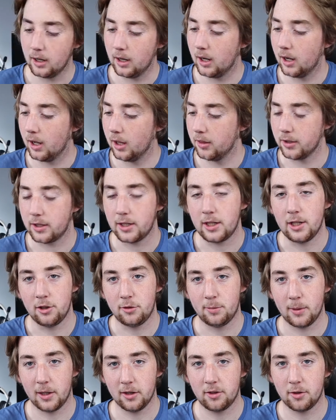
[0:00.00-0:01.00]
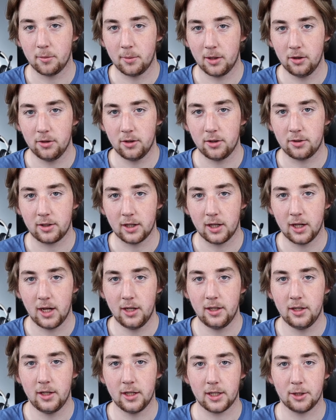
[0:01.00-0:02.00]
The key specs about this
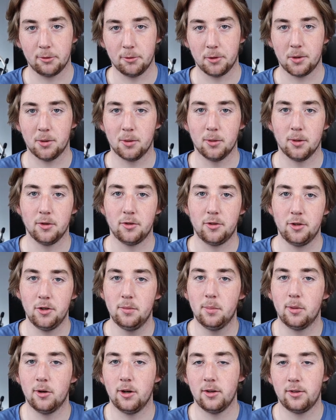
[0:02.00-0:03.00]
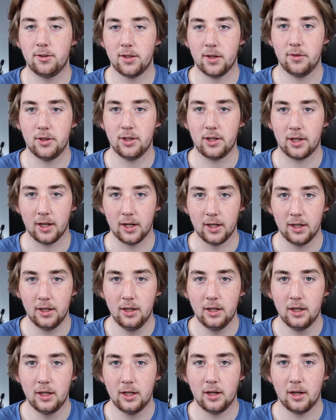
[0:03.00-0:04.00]
guy: it can record 2.7K
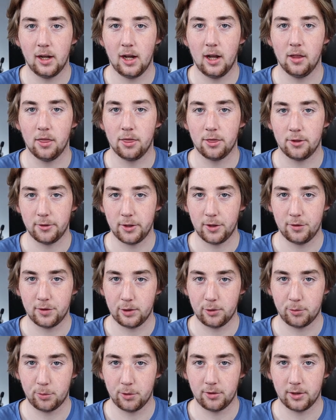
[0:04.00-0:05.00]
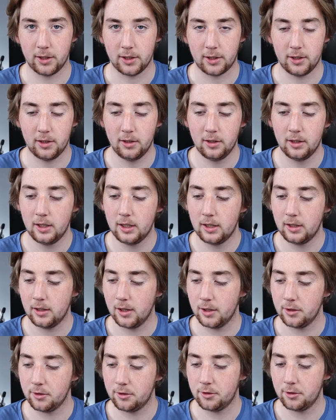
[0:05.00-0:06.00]
at 30 frames per second.
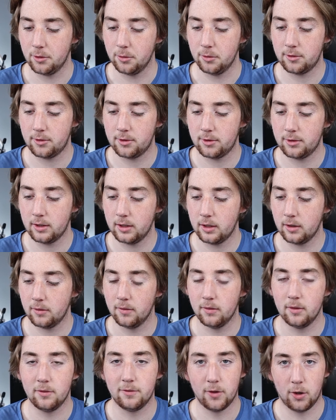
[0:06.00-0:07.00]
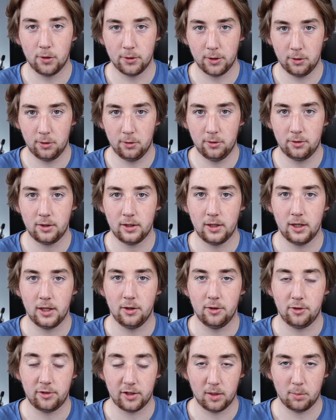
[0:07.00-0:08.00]
It shoots photos
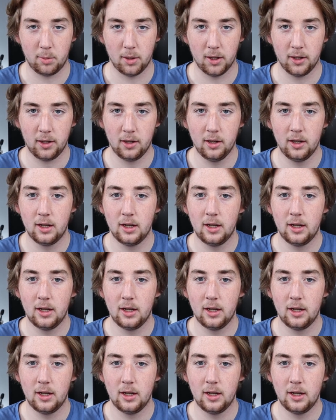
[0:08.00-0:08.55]
in JPEG.